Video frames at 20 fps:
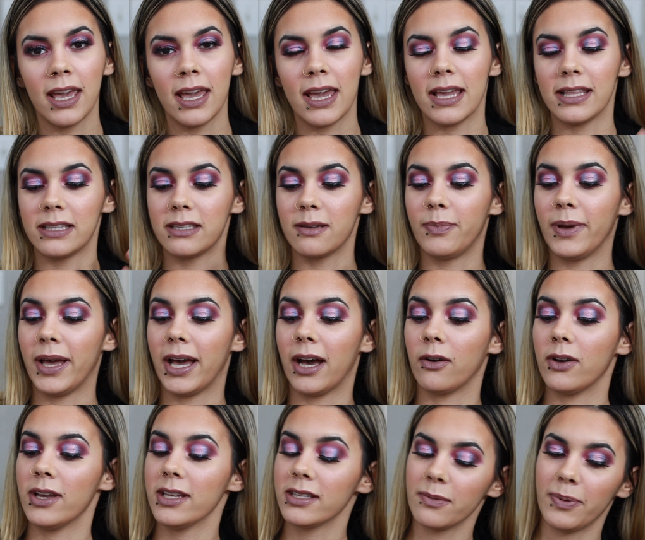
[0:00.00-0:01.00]
It's
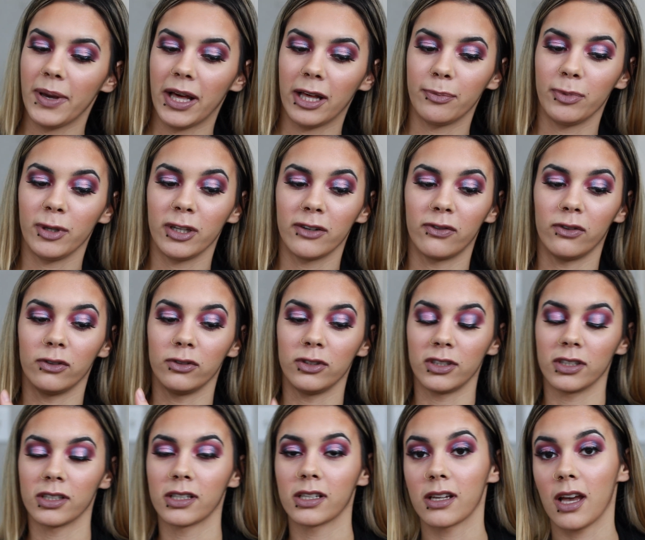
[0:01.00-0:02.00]
about, is the palette beautiful? Do
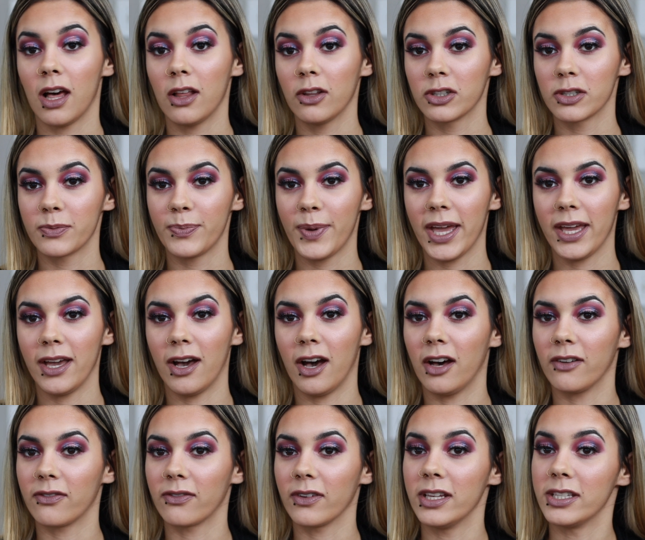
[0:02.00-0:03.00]
the colors pay
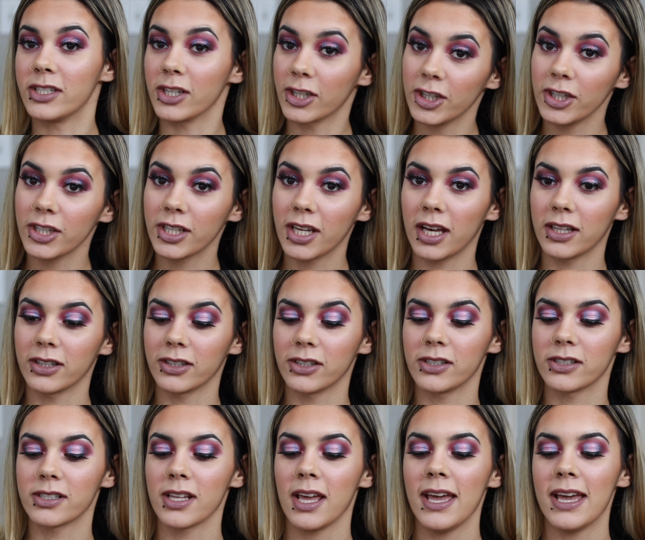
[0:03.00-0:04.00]
off? Is it good
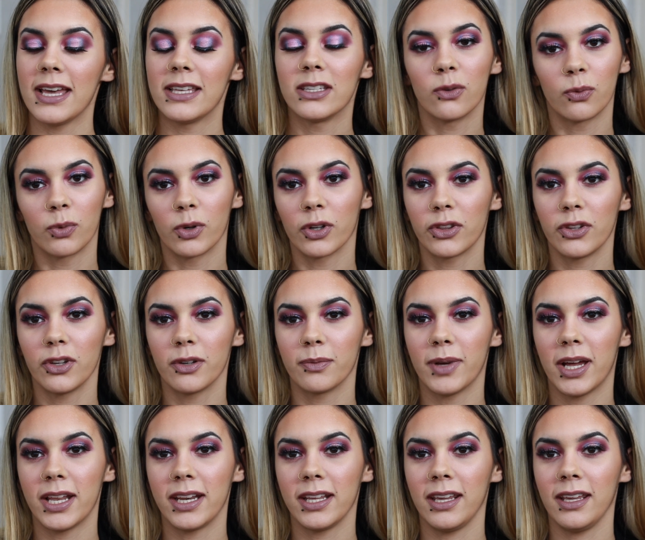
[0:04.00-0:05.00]
colors? Is it worth your
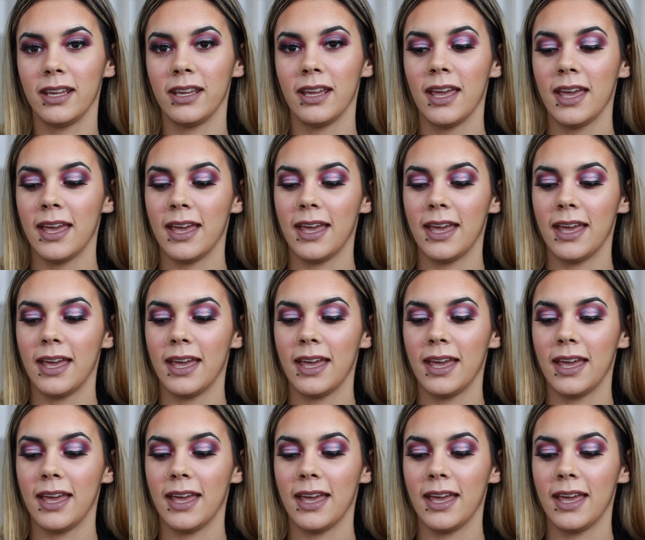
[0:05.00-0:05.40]
money?